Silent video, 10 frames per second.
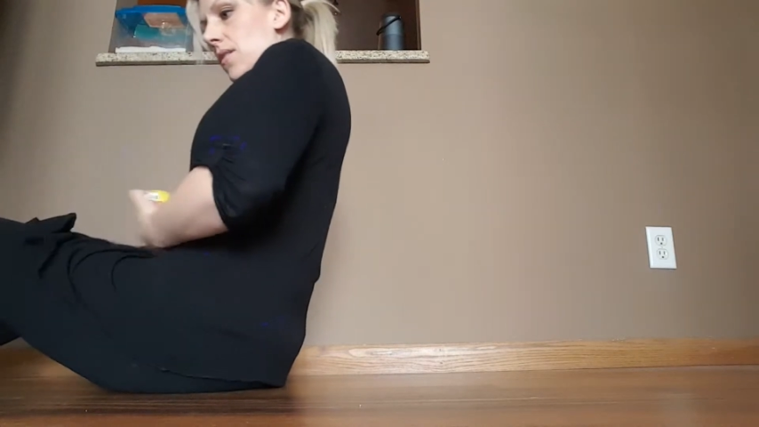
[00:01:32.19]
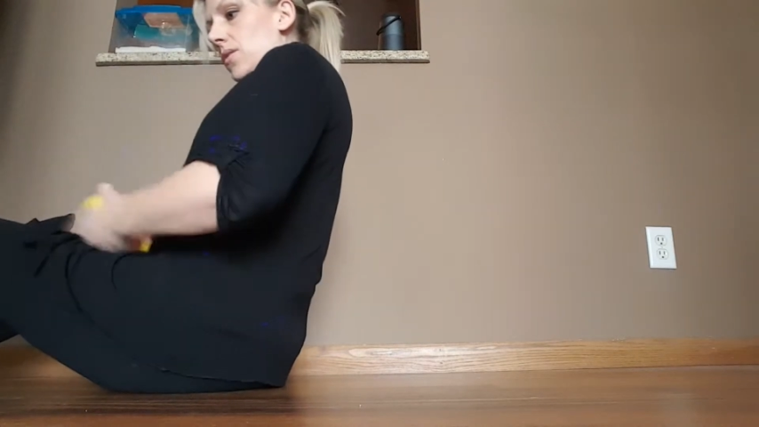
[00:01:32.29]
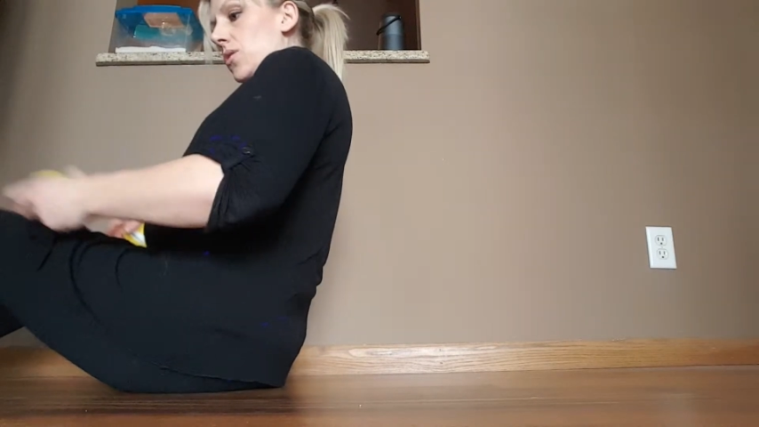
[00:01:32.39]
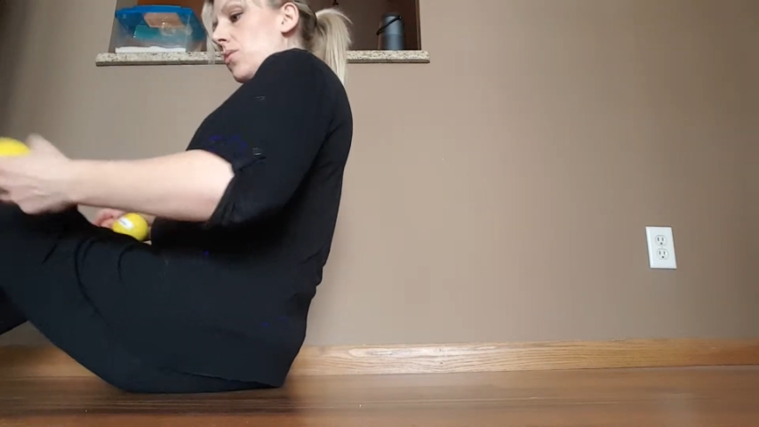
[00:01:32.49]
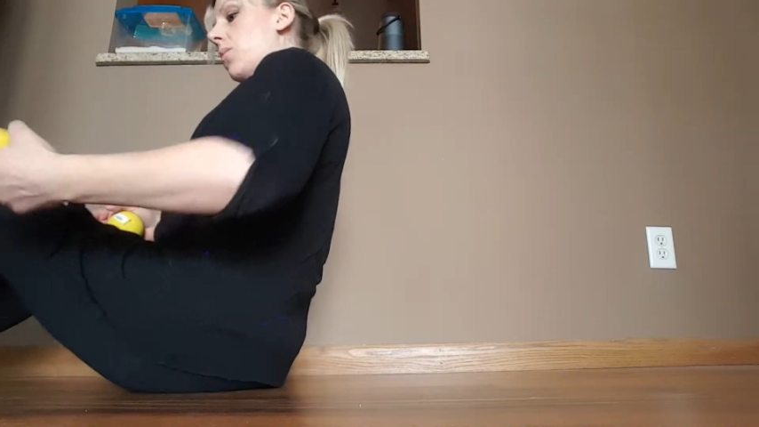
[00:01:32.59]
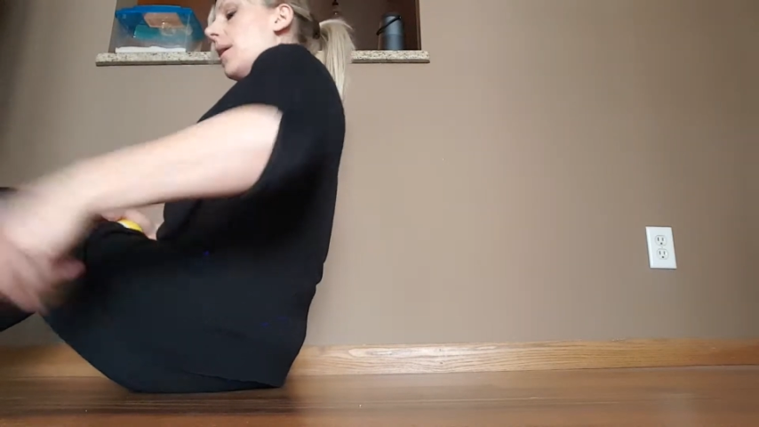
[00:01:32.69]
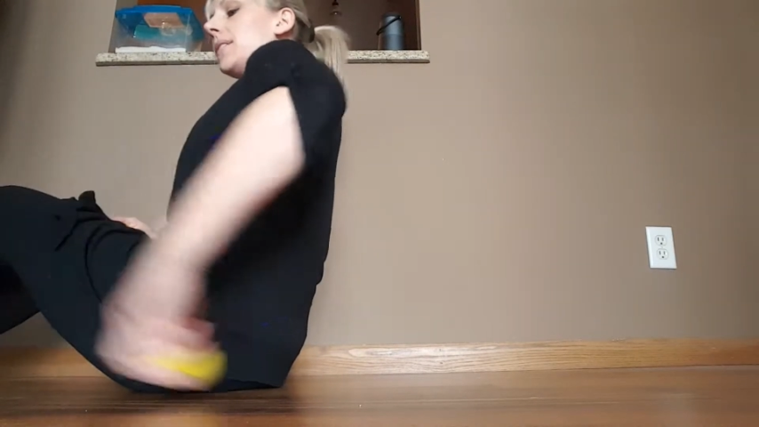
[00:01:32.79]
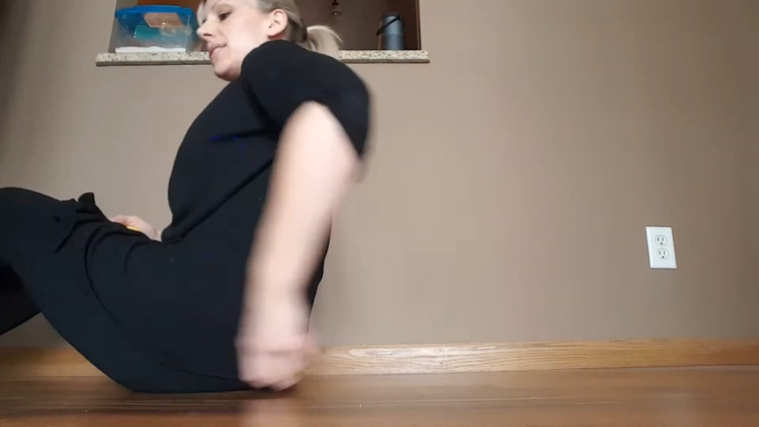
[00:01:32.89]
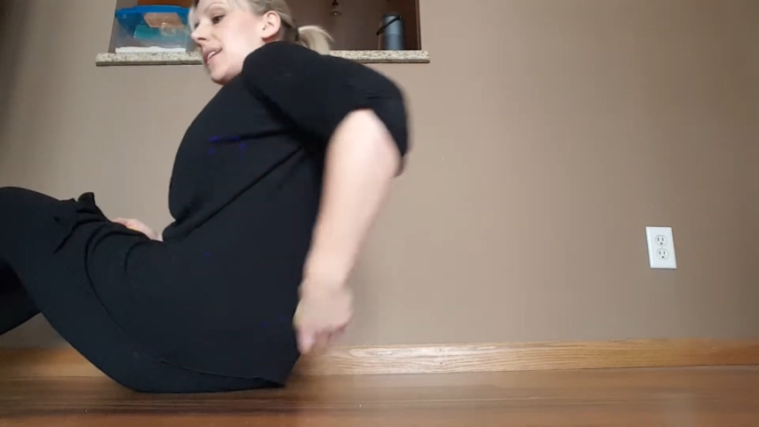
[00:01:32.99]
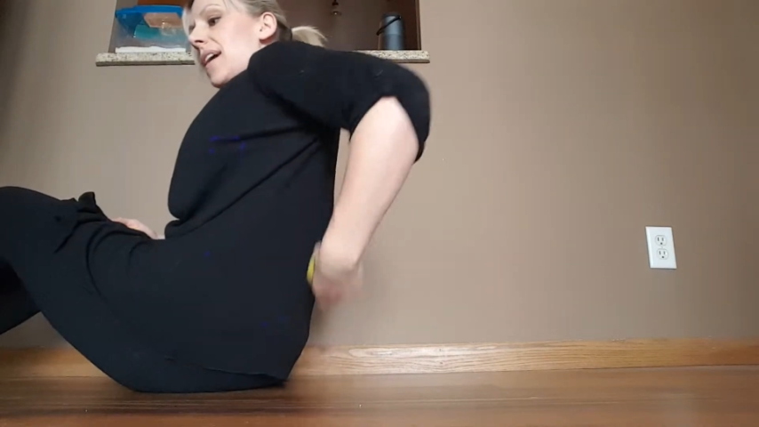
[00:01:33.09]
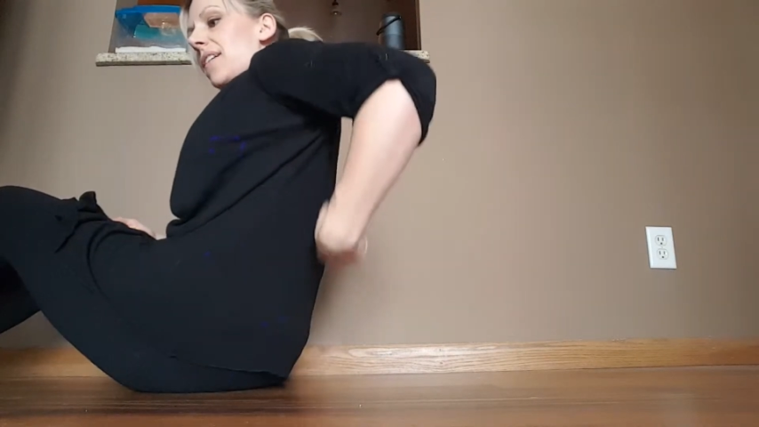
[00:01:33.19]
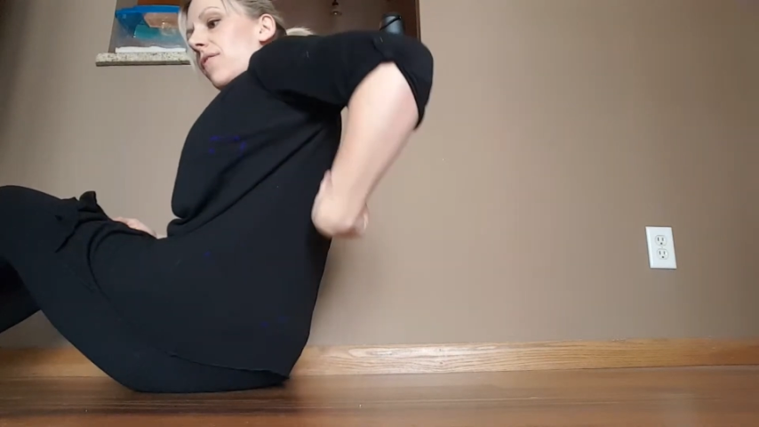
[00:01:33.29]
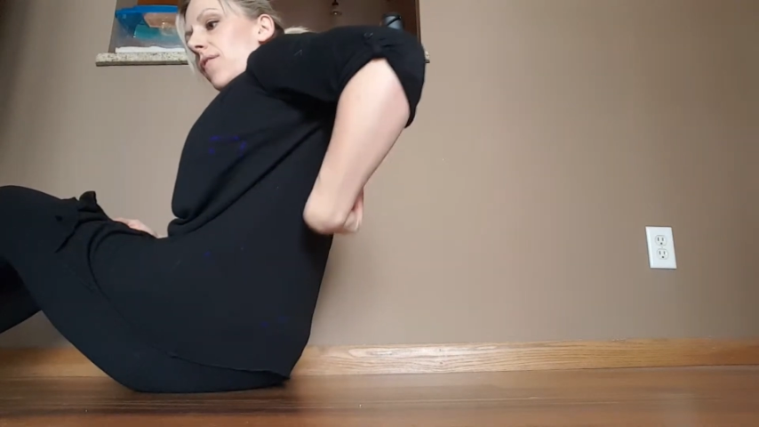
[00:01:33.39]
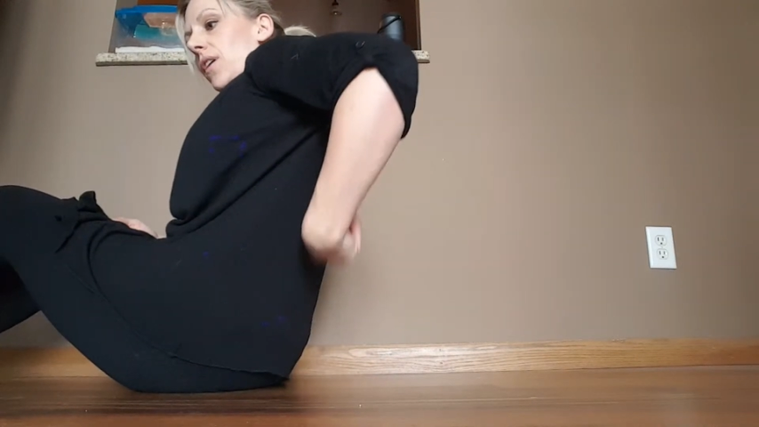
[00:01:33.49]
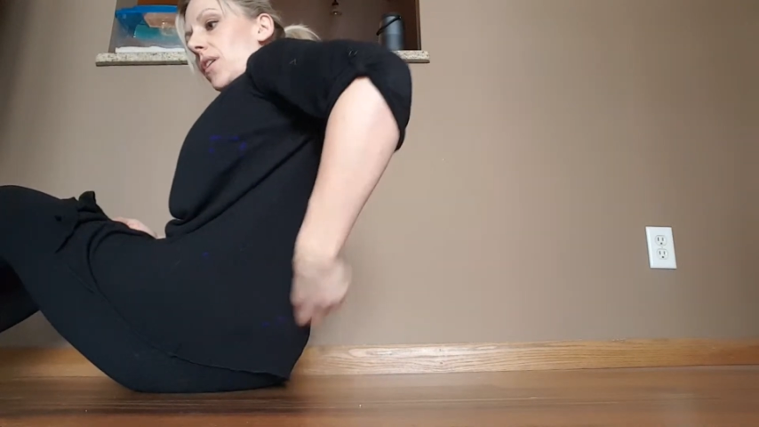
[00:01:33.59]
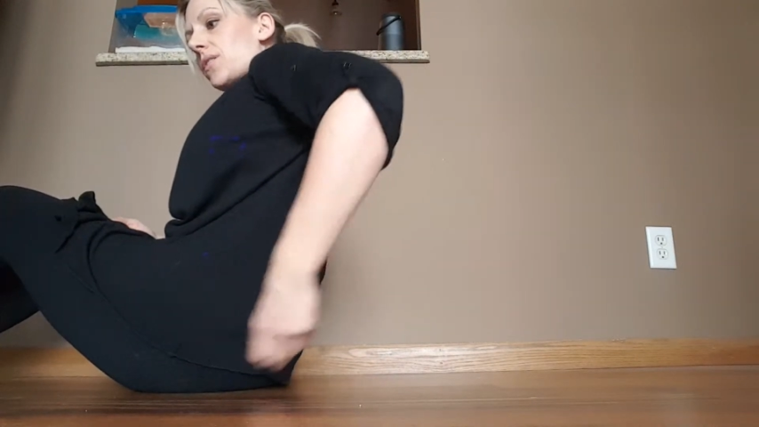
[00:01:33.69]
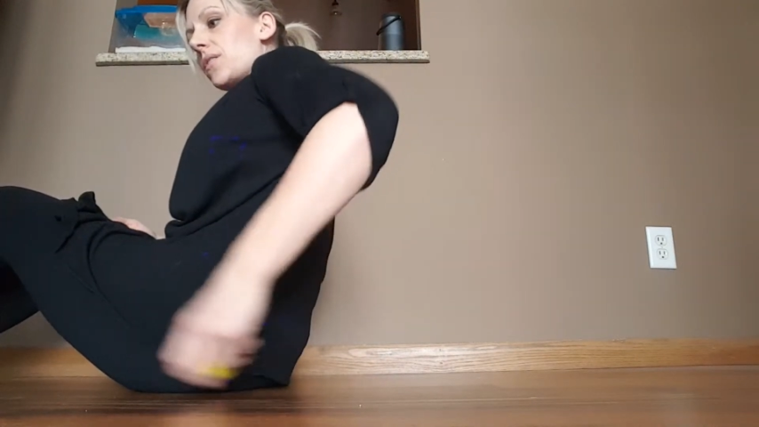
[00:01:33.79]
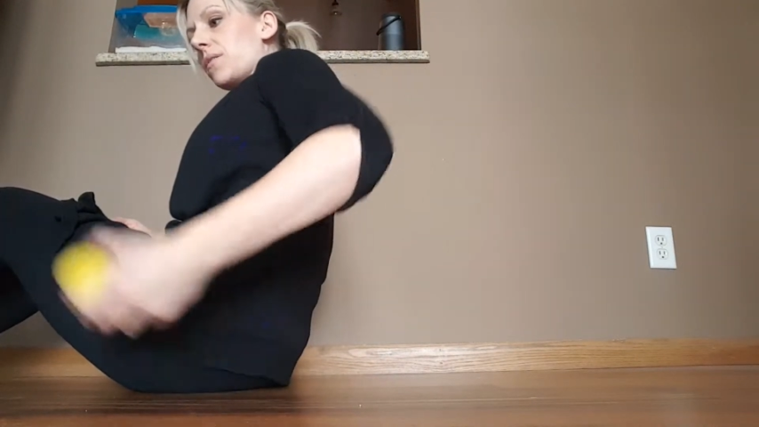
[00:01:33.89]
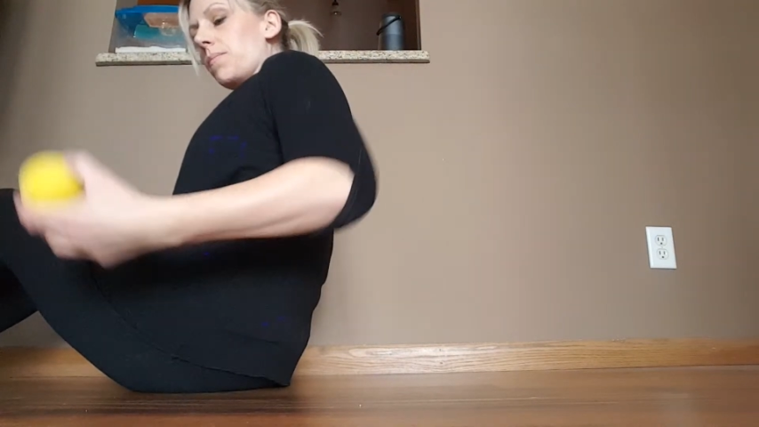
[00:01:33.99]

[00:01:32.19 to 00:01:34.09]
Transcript: do one side first,